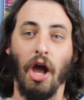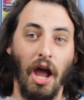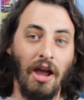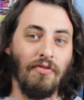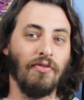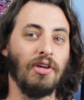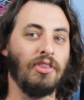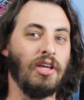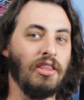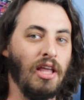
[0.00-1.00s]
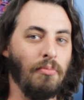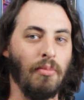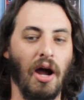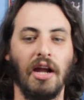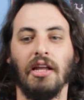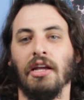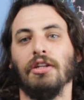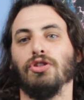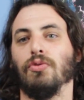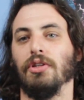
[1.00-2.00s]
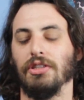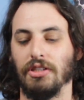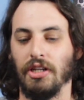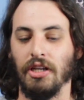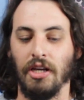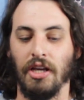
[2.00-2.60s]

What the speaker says: that might interest